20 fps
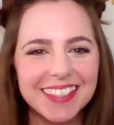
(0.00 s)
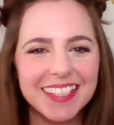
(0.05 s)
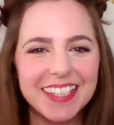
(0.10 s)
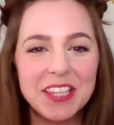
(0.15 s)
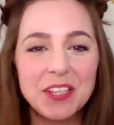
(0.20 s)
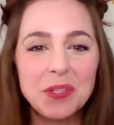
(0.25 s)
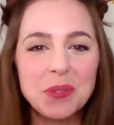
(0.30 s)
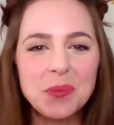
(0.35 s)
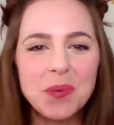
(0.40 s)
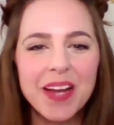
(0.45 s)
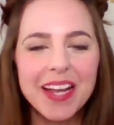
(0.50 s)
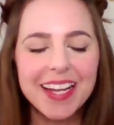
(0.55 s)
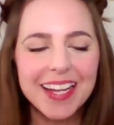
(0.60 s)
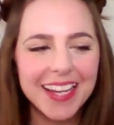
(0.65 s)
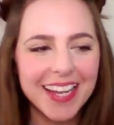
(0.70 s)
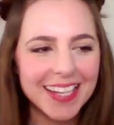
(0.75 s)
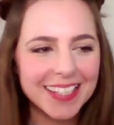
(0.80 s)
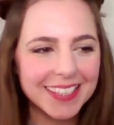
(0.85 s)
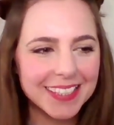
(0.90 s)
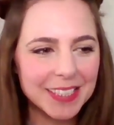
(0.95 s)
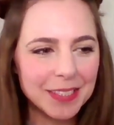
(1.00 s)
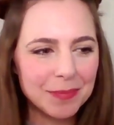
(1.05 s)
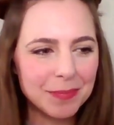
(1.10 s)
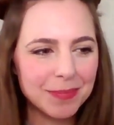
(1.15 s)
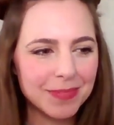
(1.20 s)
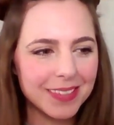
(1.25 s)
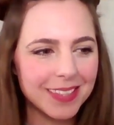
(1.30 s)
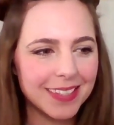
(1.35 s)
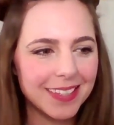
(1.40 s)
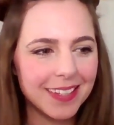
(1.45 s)
mean, the way I ended up
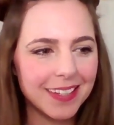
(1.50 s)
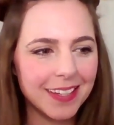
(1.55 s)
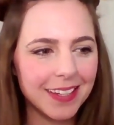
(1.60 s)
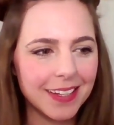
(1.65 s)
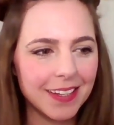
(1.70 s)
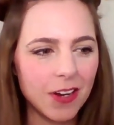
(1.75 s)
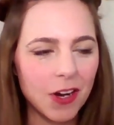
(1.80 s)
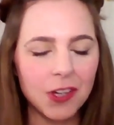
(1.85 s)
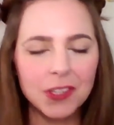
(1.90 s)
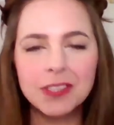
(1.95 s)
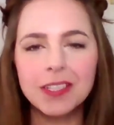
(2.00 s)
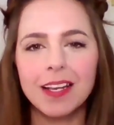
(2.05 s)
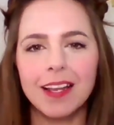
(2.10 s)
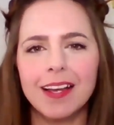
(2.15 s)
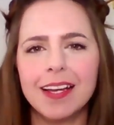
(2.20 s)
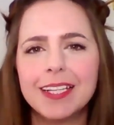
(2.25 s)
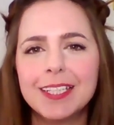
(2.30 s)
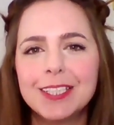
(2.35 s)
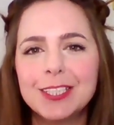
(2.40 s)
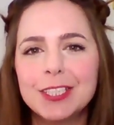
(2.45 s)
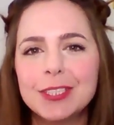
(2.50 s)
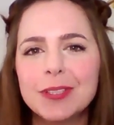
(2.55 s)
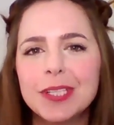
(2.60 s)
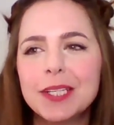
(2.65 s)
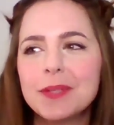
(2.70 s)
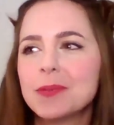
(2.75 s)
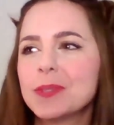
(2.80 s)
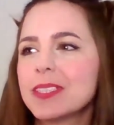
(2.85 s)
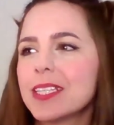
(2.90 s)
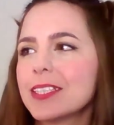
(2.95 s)
online doing
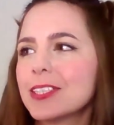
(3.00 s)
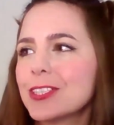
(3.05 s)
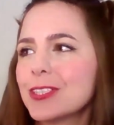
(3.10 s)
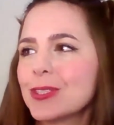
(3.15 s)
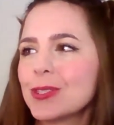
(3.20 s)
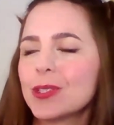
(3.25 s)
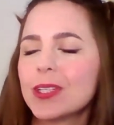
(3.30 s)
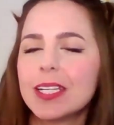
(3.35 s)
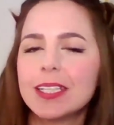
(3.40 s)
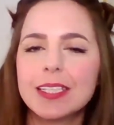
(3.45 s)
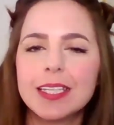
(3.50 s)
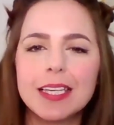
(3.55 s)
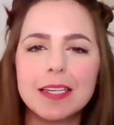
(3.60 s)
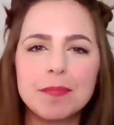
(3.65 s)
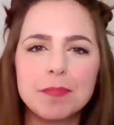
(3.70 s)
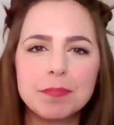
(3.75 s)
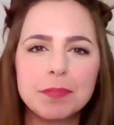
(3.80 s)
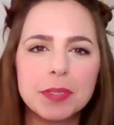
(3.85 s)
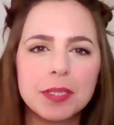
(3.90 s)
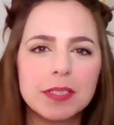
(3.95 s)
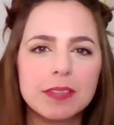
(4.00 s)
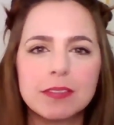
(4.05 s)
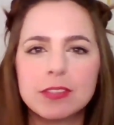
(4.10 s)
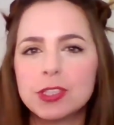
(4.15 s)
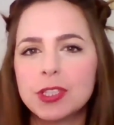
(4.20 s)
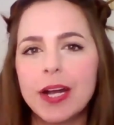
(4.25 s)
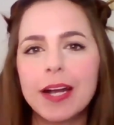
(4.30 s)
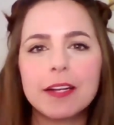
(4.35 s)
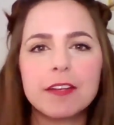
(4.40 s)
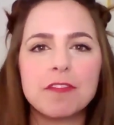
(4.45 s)
it was I just thought I'd keep
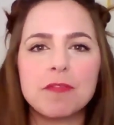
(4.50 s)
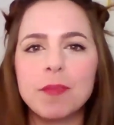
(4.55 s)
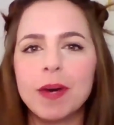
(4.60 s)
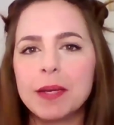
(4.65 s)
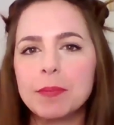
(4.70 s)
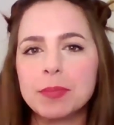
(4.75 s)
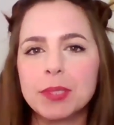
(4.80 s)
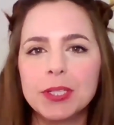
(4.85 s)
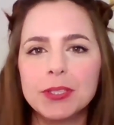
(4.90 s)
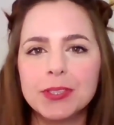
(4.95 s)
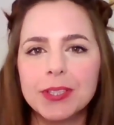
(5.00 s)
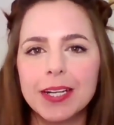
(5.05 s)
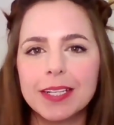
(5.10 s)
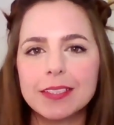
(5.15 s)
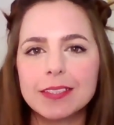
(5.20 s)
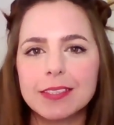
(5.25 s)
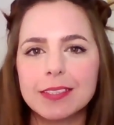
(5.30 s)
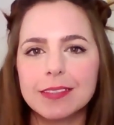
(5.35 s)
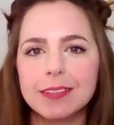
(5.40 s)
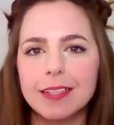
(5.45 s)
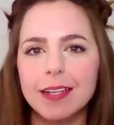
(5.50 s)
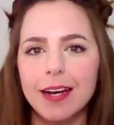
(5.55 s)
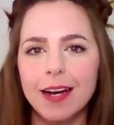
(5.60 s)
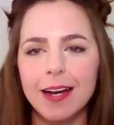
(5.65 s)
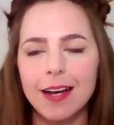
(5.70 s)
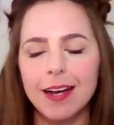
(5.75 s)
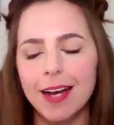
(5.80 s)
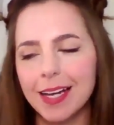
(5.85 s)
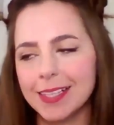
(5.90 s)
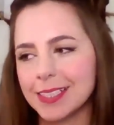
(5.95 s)
track of my progress
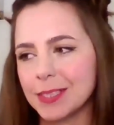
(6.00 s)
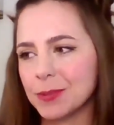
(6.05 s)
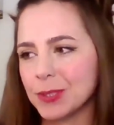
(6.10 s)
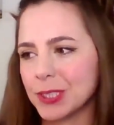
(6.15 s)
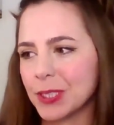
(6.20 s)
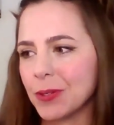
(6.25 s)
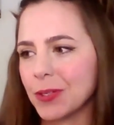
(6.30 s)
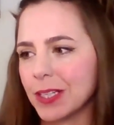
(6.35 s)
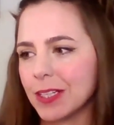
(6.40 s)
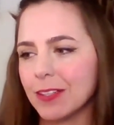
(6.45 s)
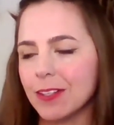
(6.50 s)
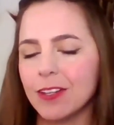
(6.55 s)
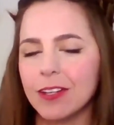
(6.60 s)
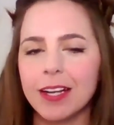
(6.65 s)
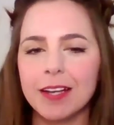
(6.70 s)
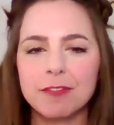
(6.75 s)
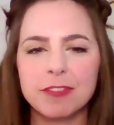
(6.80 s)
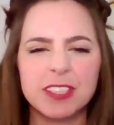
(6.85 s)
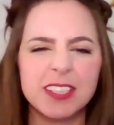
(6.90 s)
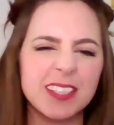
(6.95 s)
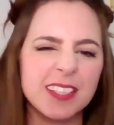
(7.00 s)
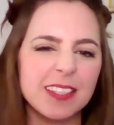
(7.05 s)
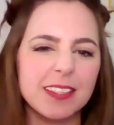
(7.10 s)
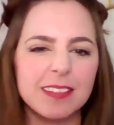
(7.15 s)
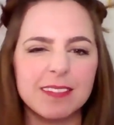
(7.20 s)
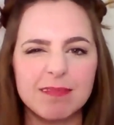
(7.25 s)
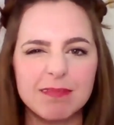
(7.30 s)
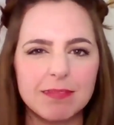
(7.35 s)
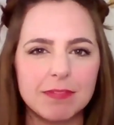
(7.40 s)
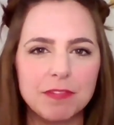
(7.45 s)
as I was going along
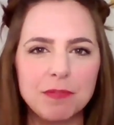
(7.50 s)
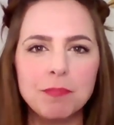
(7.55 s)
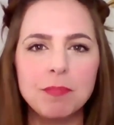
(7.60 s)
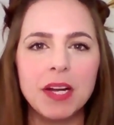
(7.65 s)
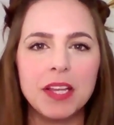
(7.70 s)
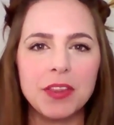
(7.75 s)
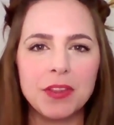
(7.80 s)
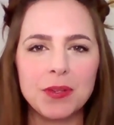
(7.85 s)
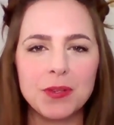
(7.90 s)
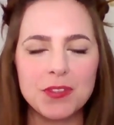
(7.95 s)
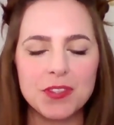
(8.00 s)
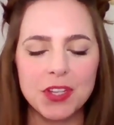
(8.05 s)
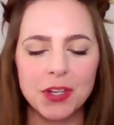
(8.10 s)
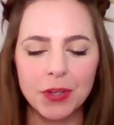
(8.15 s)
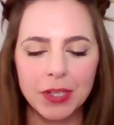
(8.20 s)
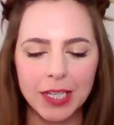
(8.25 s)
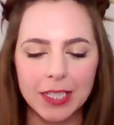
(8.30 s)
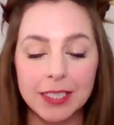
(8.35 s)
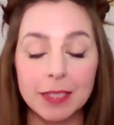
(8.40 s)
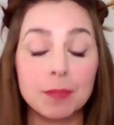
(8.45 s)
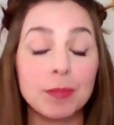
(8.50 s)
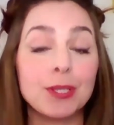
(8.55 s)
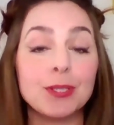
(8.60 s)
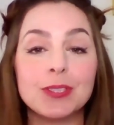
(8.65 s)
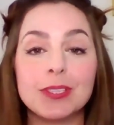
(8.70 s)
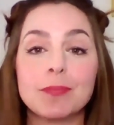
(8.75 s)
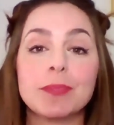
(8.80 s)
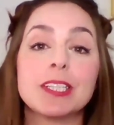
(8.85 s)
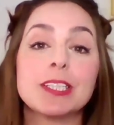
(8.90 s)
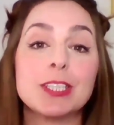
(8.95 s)
every month or so, and I'd upload
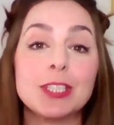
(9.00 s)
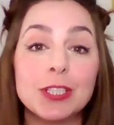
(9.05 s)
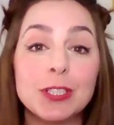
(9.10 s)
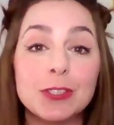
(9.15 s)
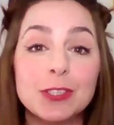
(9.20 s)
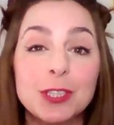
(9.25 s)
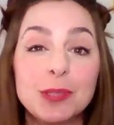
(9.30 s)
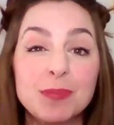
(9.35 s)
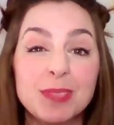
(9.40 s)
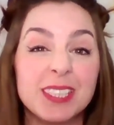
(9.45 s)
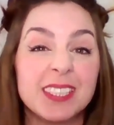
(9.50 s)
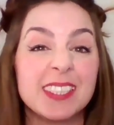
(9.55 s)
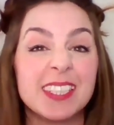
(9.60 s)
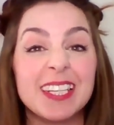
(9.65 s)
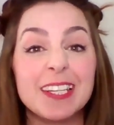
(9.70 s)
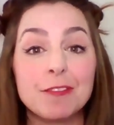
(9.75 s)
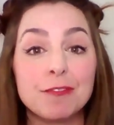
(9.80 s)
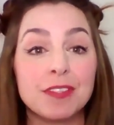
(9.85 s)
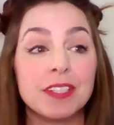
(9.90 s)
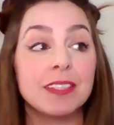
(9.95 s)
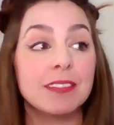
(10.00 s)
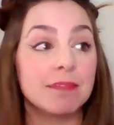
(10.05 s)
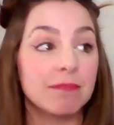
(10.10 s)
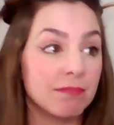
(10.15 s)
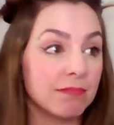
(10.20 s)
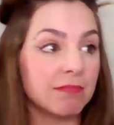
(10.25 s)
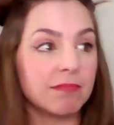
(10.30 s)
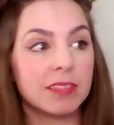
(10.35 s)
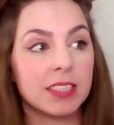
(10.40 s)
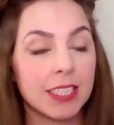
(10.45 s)
something to YouTube to see if in
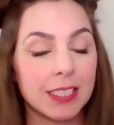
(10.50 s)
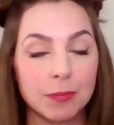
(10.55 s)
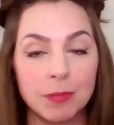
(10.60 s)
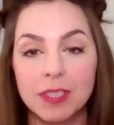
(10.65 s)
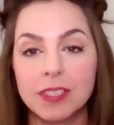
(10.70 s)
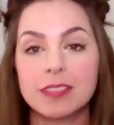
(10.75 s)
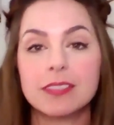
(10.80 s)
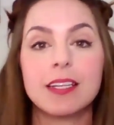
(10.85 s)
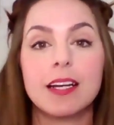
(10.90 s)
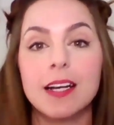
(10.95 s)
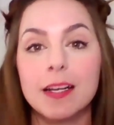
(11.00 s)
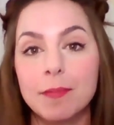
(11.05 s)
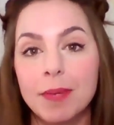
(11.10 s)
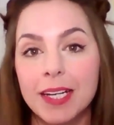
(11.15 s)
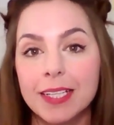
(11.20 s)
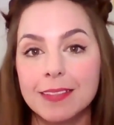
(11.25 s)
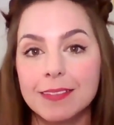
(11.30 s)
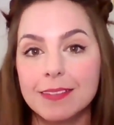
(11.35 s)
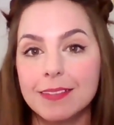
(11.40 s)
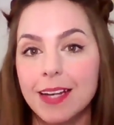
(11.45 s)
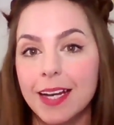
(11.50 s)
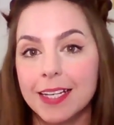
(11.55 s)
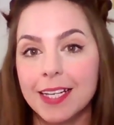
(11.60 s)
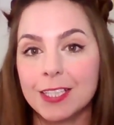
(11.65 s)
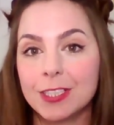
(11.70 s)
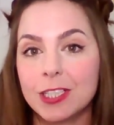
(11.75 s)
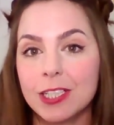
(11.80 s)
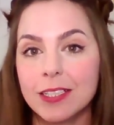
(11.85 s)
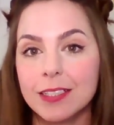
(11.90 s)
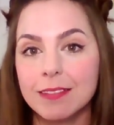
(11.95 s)
6 months' time I'd
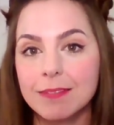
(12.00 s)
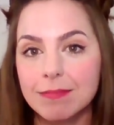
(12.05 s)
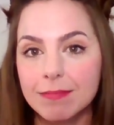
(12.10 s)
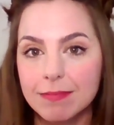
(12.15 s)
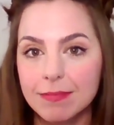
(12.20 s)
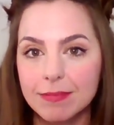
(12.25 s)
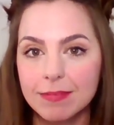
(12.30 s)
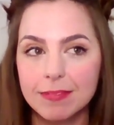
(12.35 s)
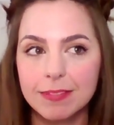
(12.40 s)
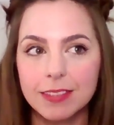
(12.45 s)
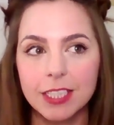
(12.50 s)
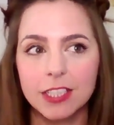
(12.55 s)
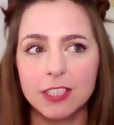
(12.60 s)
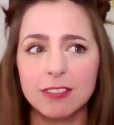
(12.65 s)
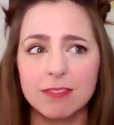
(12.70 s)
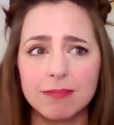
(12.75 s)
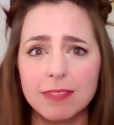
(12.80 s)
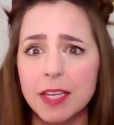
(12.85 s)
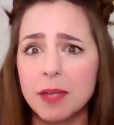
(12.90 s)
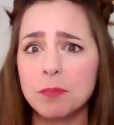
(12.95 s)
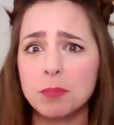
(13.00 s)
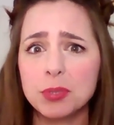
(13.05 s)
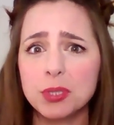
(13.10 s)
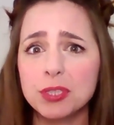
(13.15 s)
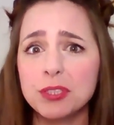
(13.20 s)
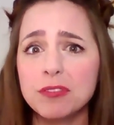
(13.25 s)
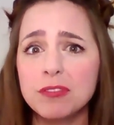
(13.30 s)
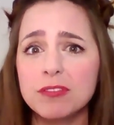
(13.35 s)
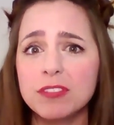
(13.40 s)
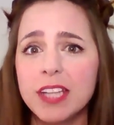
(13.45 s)
actually,
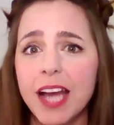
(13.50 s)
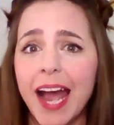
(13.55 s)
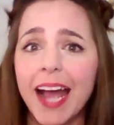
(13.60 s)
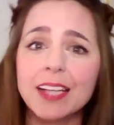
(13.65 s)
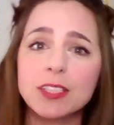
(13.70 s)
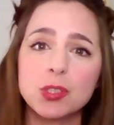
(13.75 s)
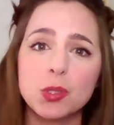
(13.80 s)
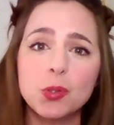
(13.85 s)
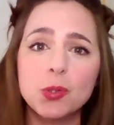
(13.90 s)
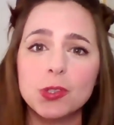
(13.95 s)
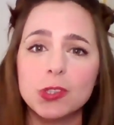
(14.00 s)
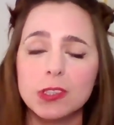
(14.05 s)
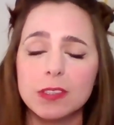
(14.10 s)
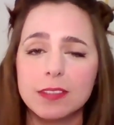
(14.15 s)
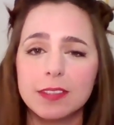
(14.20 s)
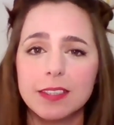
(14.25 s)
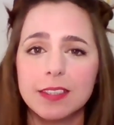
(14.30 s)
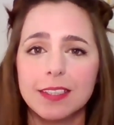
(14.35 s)
improved at all.